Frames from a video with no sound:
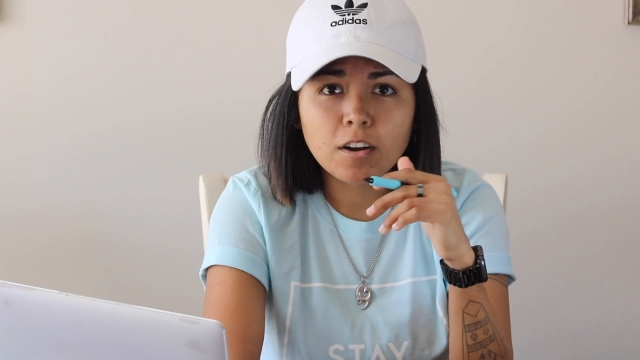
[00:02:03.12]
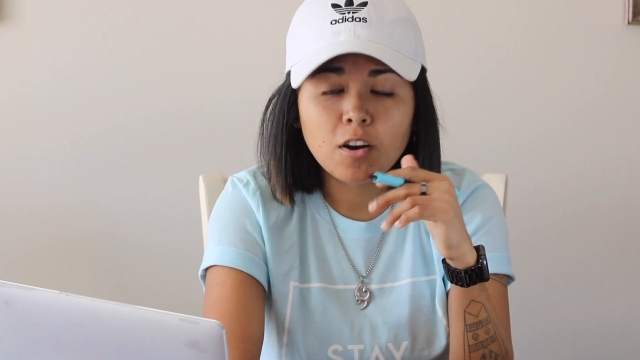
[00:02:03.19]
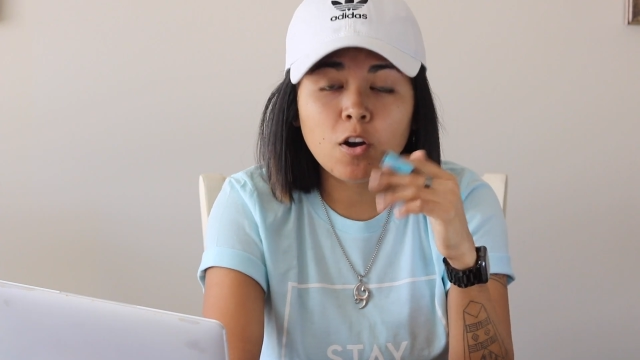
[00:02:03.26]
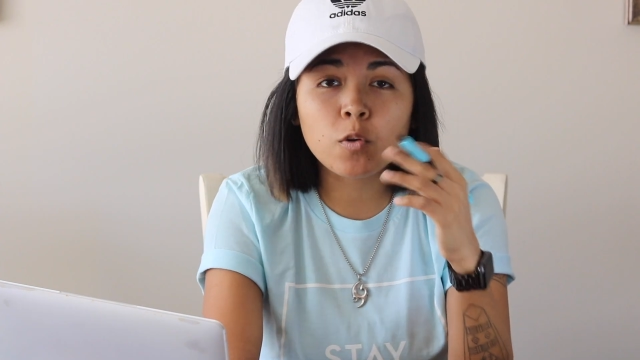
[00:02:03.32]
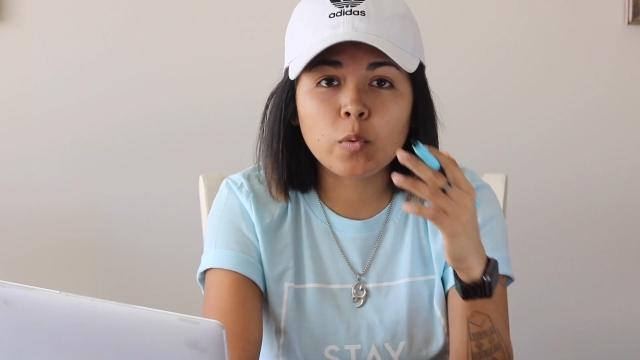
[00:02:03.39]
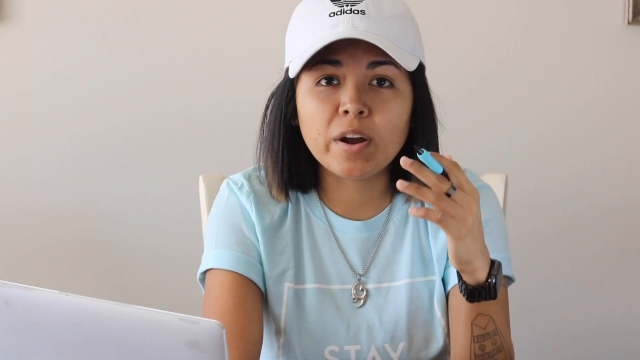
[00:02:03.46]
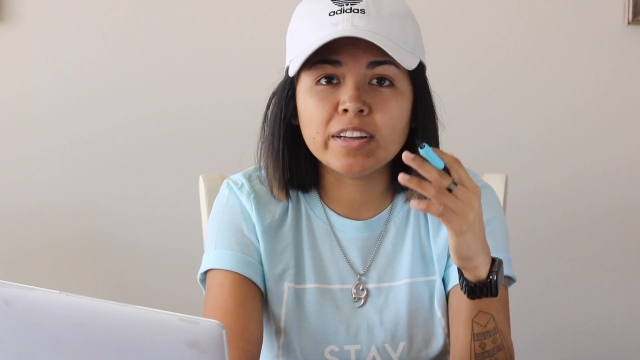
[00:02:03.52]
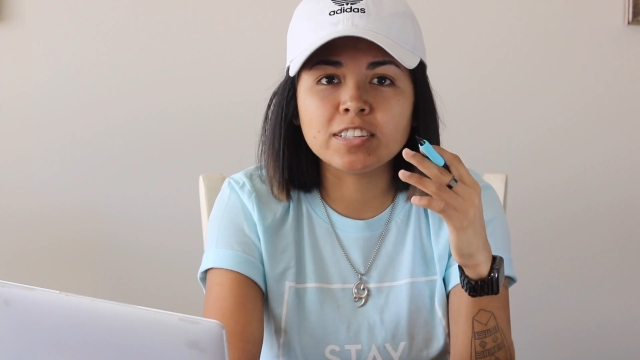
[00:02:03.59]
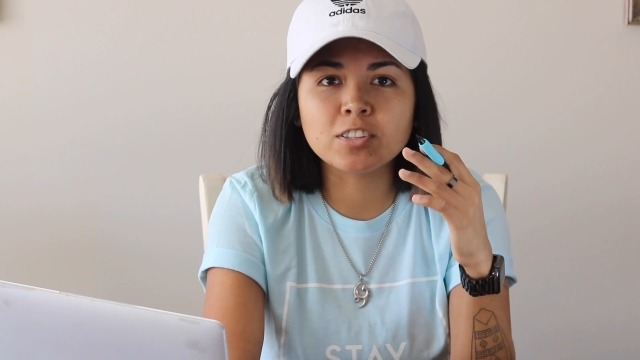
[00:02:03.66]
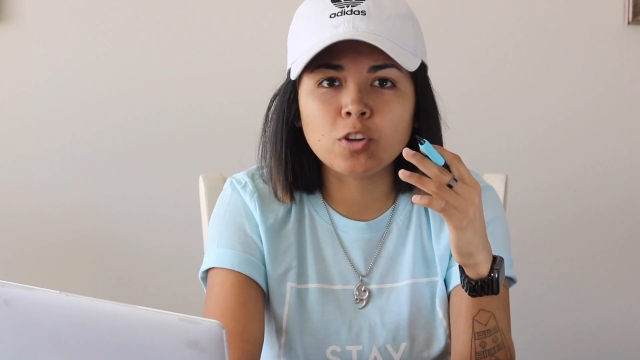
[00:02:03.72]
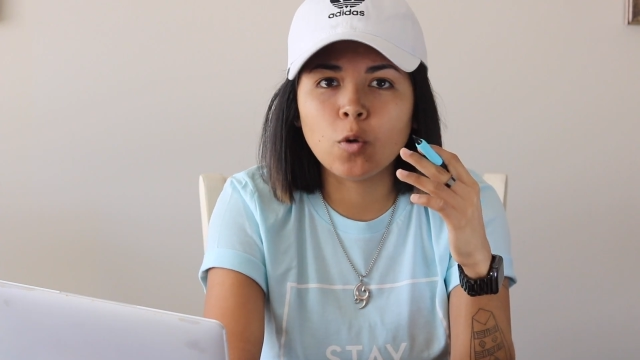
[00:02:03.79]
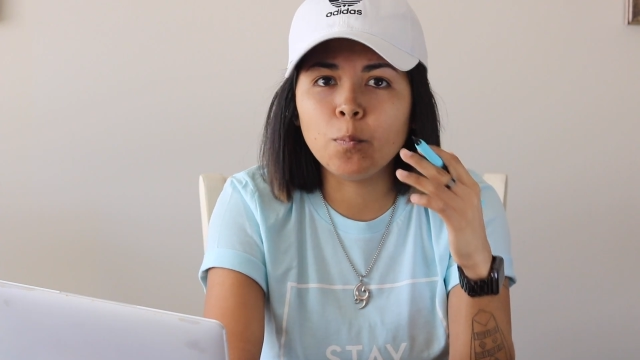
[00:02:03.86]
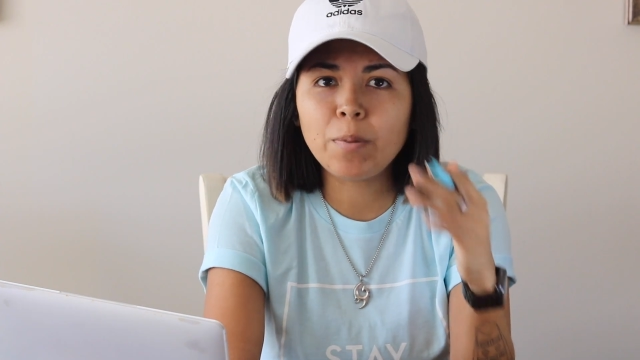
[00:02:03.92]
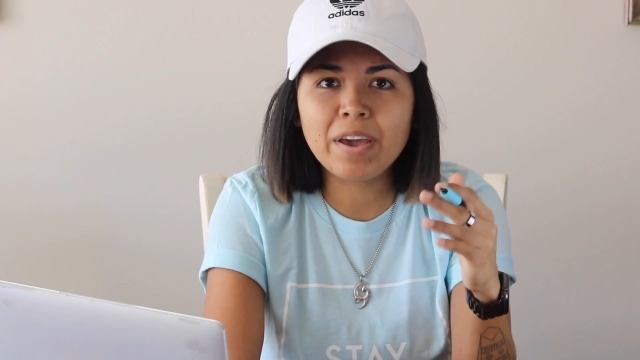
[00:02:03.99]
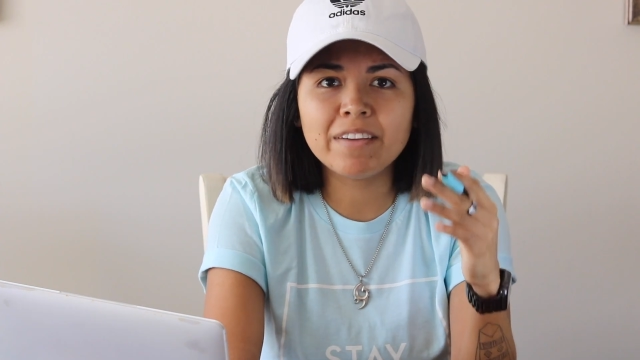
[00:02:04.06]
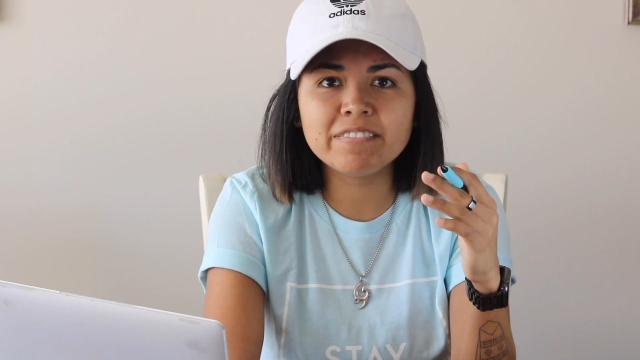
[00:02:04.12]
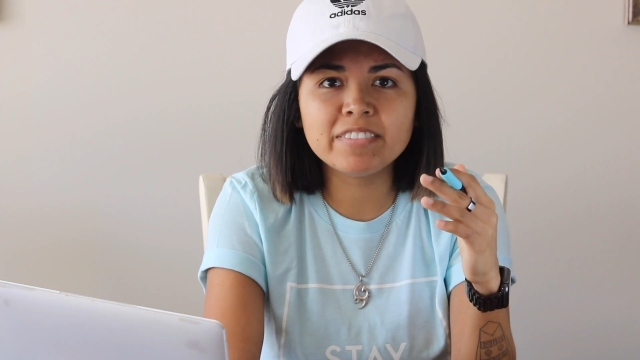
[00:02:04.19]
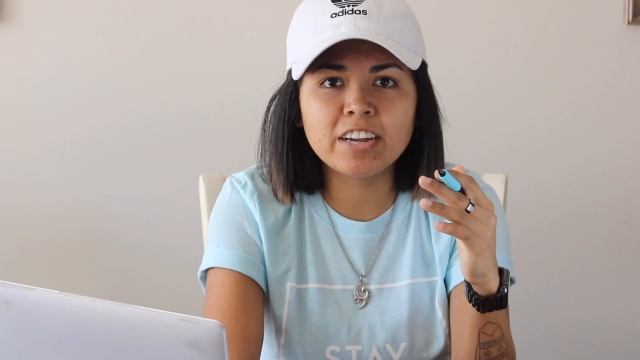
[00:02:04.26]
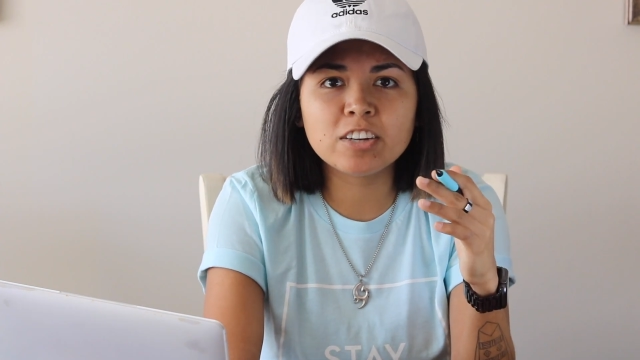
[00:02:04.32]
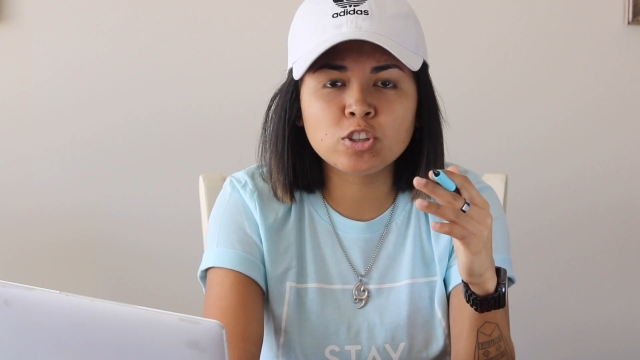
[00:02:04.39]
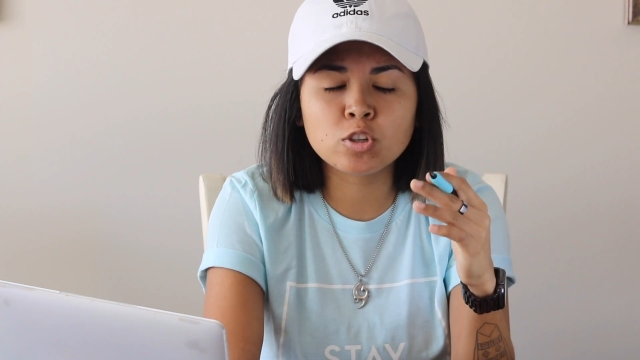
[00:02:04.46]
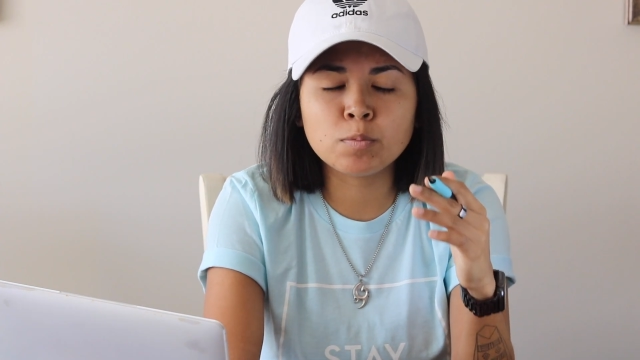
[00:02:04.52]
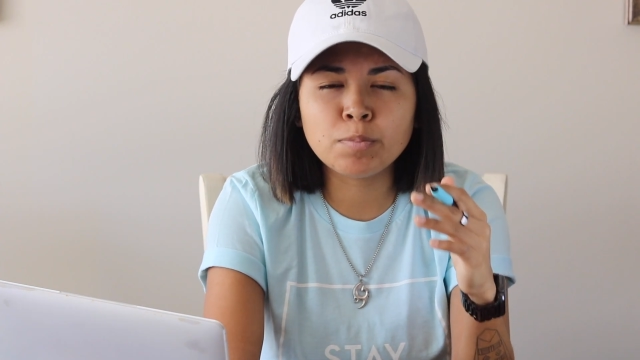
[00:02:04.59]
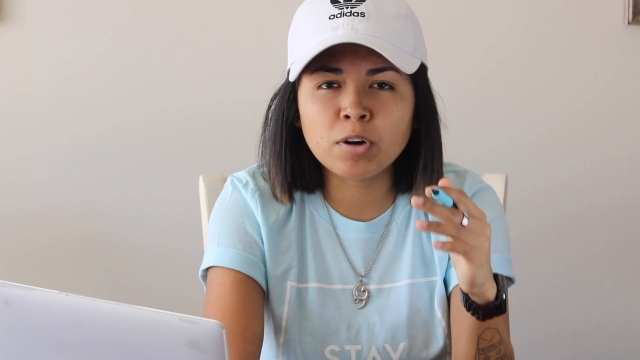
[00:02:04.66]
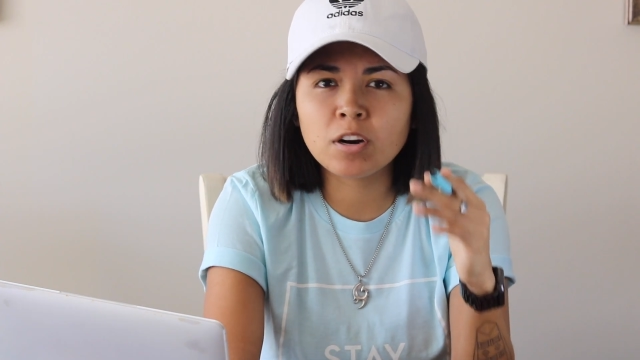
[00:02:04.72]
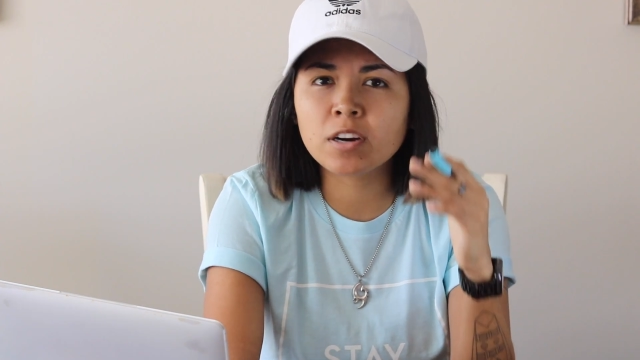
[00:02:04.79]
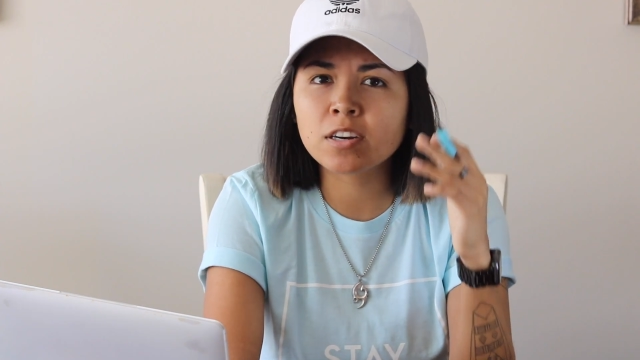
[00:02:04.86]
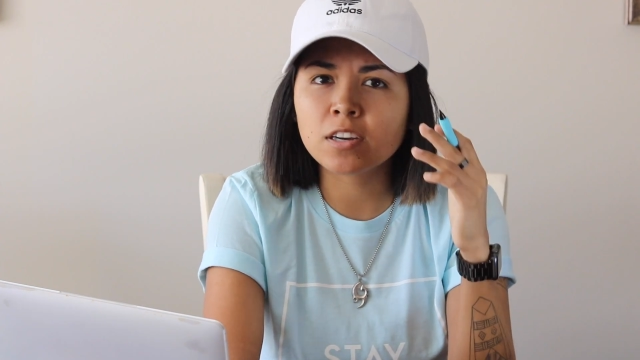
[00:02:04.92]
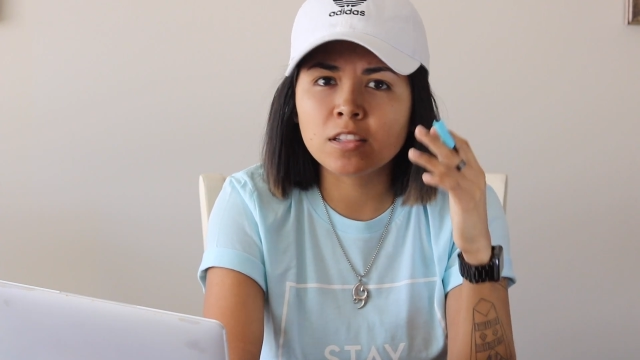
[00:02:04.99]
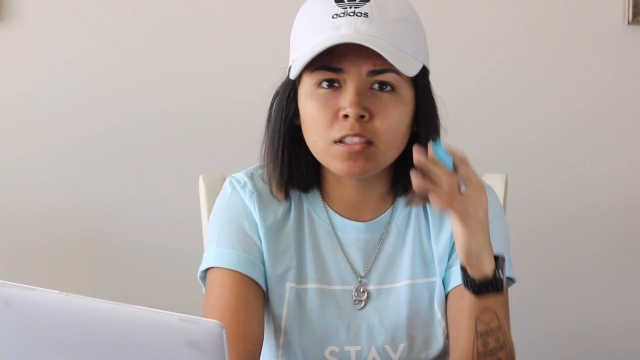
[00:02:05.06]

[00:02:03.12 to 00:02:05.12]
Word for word: Alright, so Banff National Park,